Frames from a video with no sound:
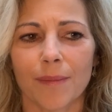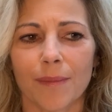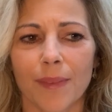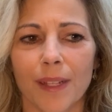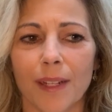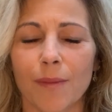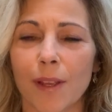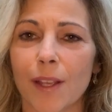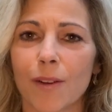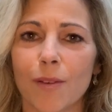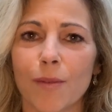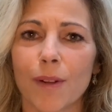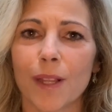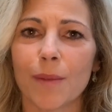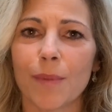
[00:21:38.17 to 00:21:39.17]
Anyway, it'll
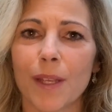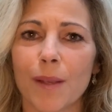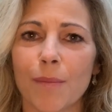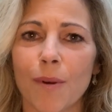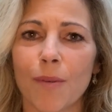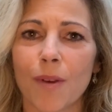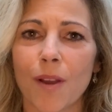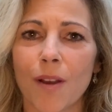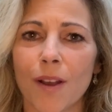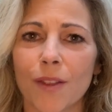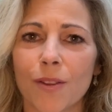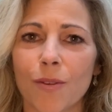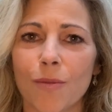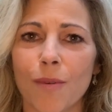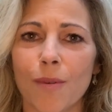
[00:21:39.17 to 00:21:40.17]
really be about God
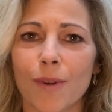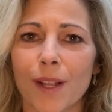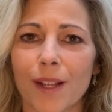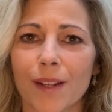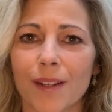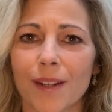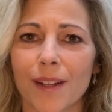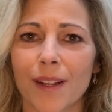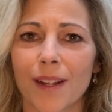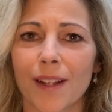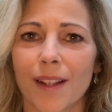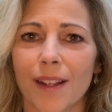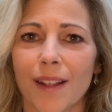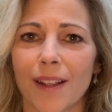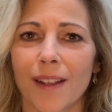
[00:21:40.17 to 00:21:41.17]
though, won't it?
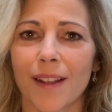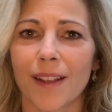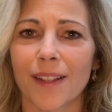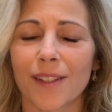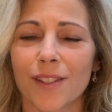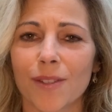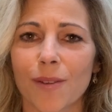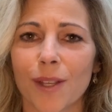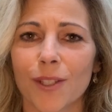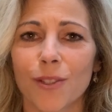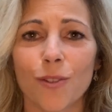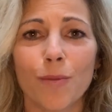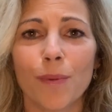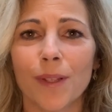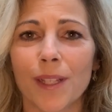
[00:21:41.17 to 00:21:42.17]
And so I
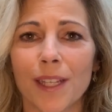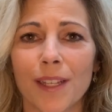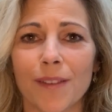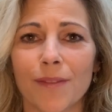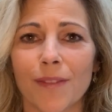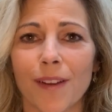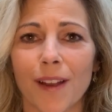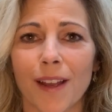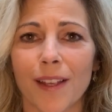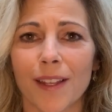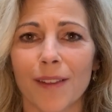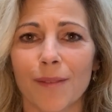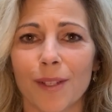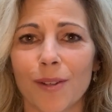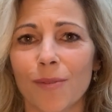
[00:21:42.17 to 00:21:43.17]
do believe,
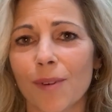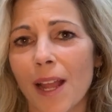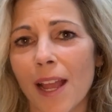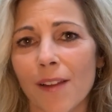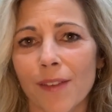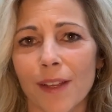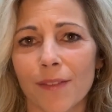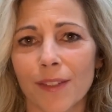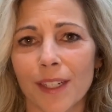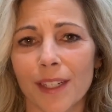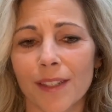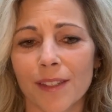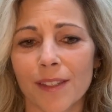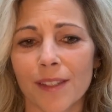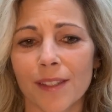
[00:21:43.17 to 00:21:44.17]
we don't have
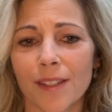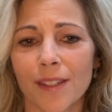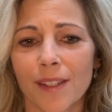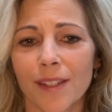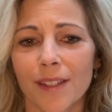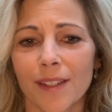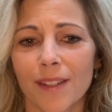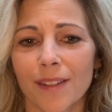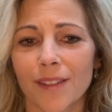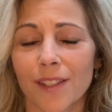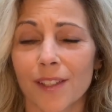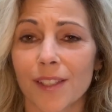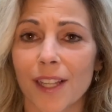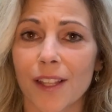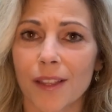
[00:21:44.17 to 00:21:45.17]
evidence,
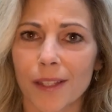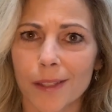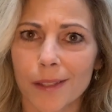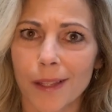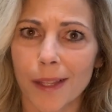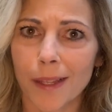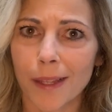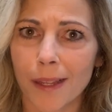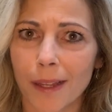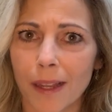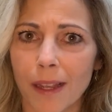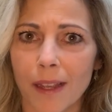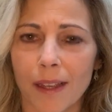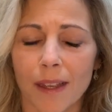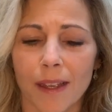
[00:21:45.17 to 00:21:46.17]
just like this thing
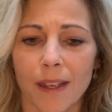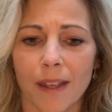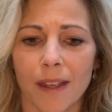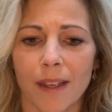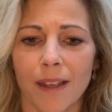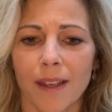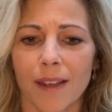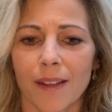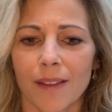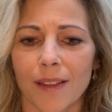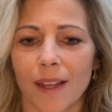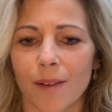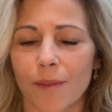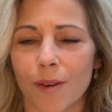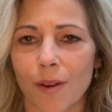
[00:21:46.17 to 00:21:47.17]

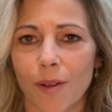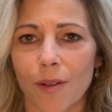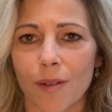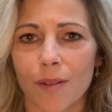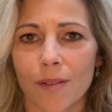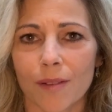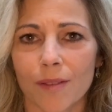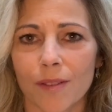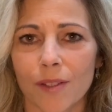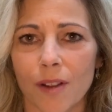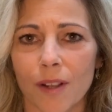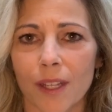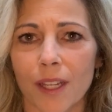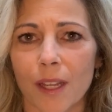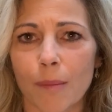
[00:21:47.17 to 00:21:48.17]
that we're all
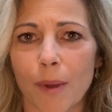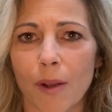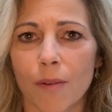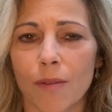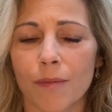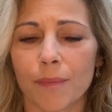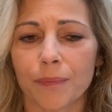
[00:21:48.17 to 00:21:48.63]
talking about.